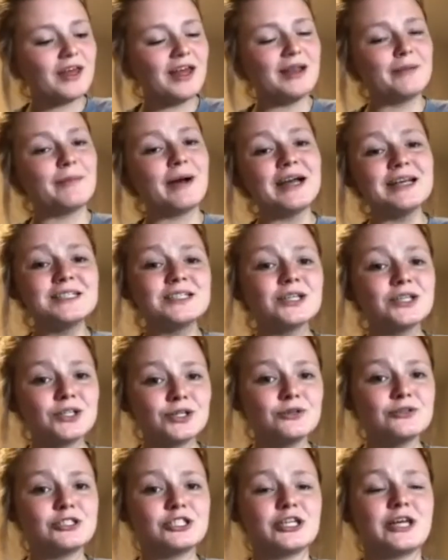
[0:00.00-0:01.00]
My
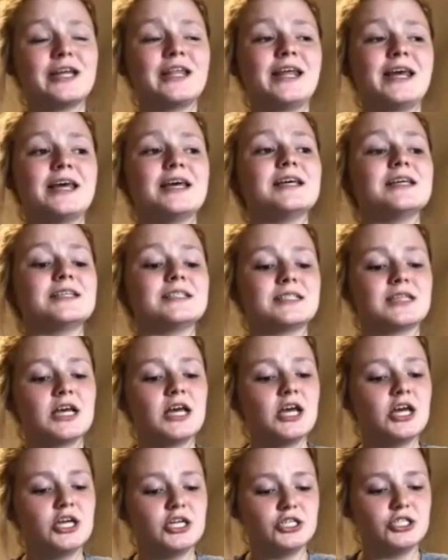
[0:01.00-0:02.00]
solution is
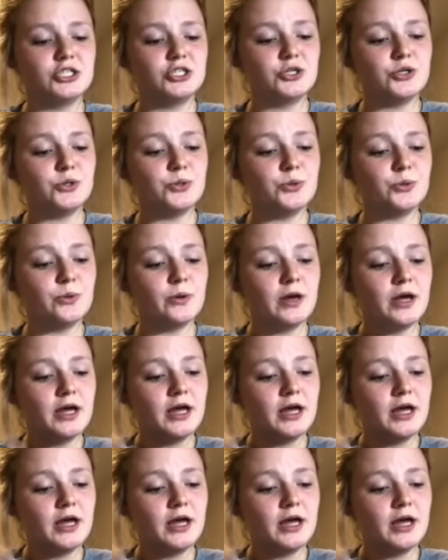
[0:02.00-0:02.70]
to